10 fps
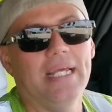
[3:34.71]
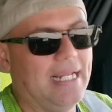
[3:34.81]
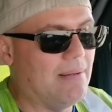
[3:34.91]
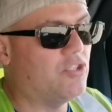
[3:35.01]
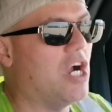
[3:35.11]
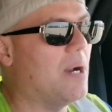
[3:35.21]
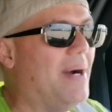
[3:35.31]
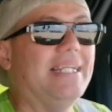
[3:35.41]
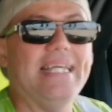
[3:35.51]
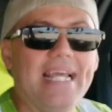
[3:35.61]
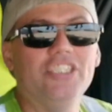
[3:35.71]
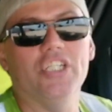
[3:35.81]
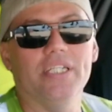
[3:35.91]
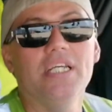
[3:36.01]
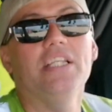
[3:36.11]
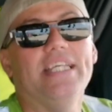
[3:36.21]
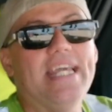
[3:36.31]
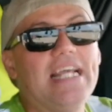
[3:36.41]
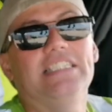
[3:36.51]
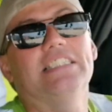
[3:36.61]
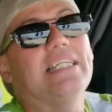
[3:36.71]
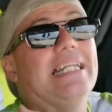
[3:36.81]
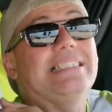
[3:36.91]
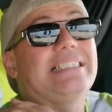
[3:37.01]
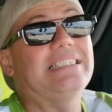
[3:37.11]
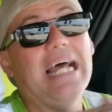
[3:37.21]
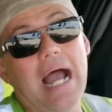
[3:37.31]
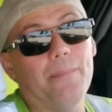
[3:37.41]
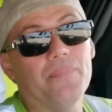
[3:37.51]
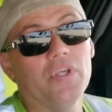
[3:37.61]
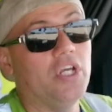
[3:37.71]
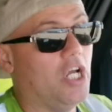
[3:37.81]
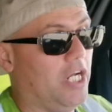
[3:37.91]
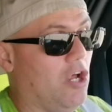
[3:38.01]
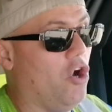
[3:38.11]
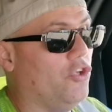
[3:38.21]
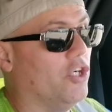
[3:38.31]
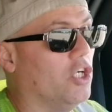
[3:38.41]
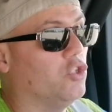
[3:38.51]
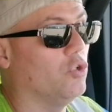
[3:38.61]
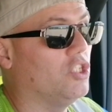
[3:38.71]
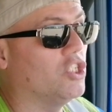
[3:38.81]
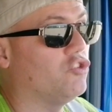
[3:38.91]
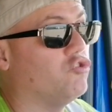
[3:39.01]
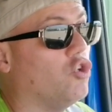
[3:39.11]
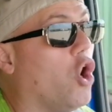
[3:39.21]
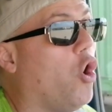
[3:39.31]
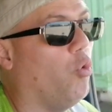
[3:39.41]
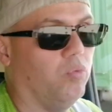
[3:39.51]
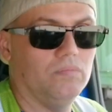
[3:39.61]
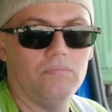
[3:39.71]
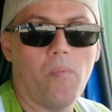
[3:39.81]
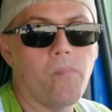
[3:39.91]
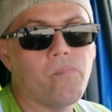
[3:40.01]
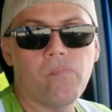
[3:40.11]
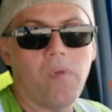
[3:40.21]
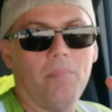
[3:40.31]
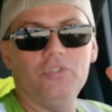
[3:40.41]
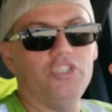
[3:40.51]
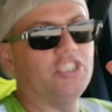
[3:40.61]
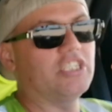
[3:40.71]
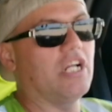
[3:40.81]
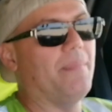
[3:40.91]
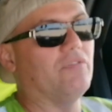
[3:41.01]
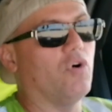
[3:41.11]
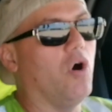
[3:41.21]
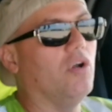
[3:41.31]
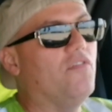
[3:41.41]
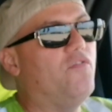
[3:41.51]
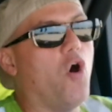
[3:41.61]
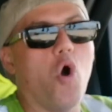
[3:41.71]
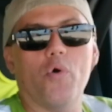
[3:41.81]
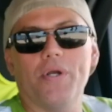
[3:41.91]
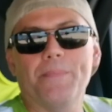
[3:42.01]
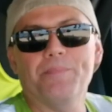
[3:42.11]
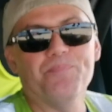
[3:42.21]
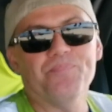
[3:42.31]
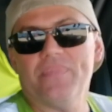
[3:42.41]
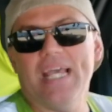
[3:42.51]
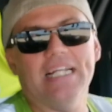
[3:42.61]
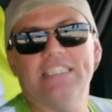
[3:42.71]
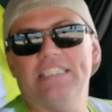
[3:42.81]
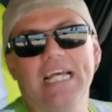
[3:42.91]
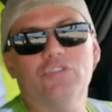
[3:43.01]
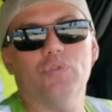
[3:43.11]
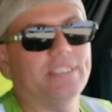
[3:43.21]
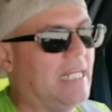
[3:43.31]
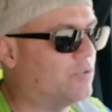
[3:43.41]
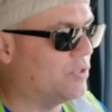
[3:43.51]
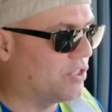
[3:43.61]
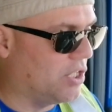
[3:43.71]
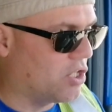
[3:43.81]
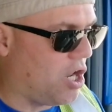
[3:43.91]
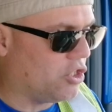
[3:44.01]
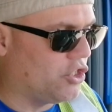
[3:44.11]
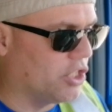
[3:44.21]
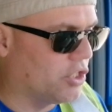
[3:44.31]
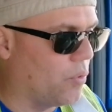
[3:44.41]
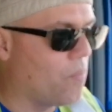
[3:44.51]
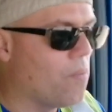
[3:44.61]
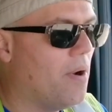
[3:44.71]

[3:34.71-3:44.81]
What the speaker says: And I'm talking about the engine. The engine's gonna stop, and all you're gonna do is just roll. You're just gonna be rolling forward. That's what's gonna cause you to do.